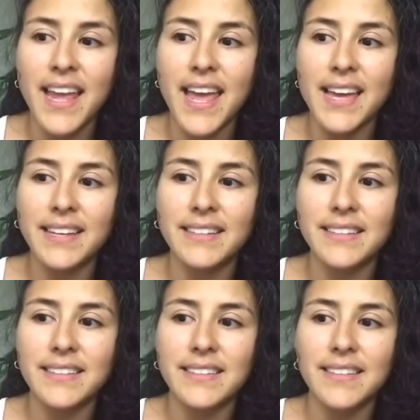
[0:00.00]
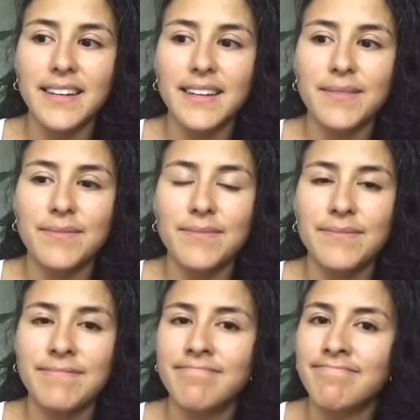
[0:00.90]
And
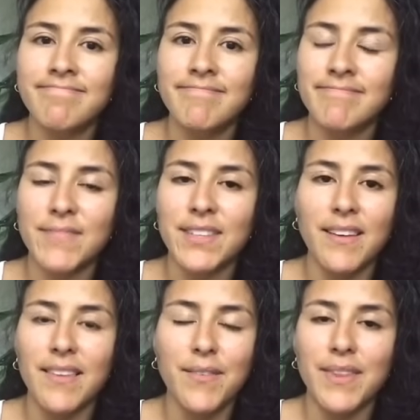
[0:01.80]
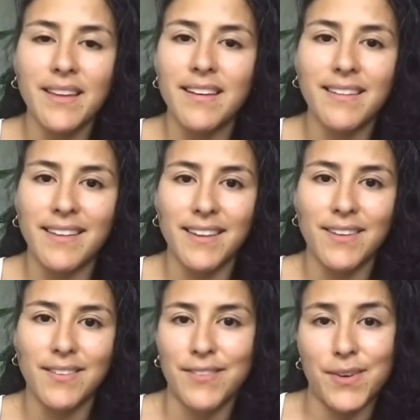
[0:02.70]
um, I love that cuddling, you
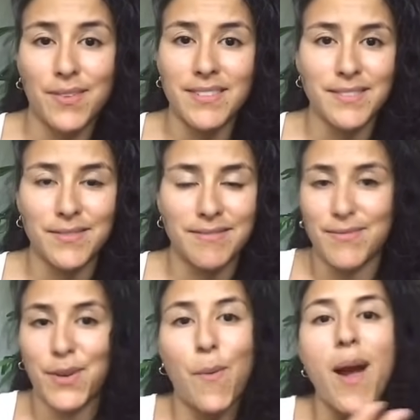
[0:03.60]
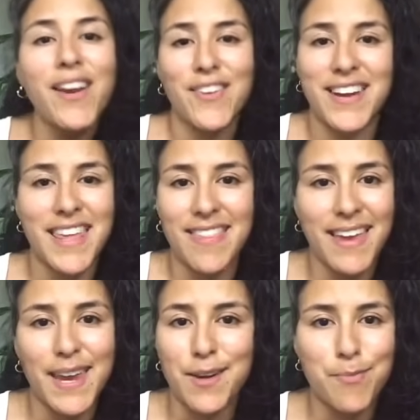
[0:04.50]
don't re doesn't require any of
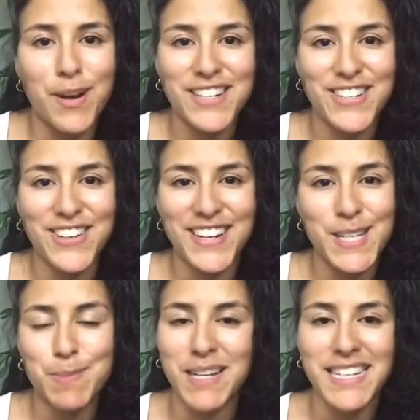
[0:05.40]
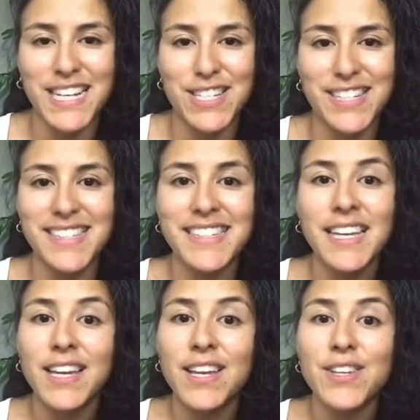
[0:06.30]
that kind of pressure and expectations.
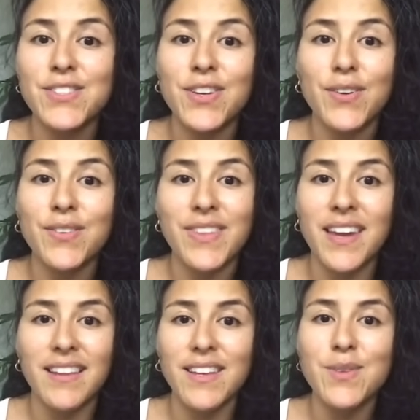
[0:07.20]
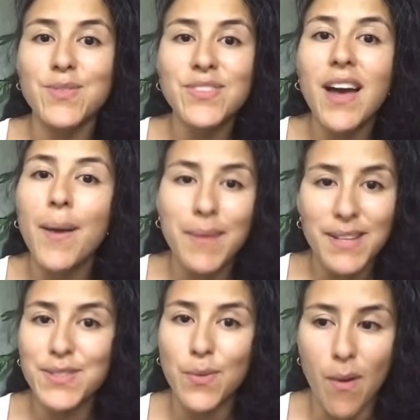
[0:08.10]
So cuddling, you just come
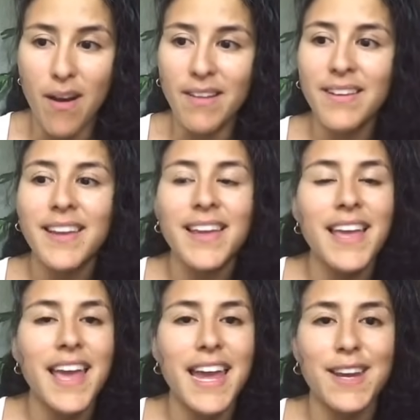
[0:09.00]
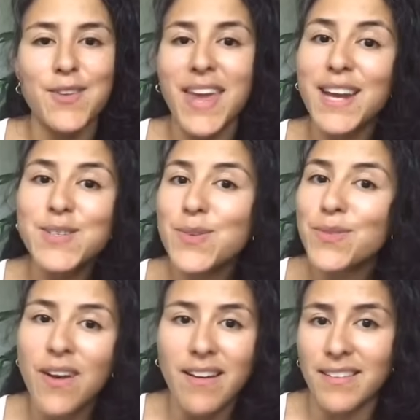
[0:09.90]
as you are, and you can't do it
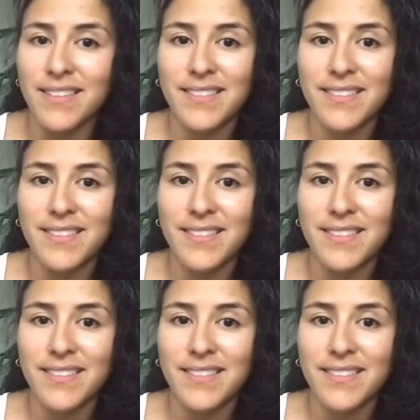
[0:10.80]
wrong.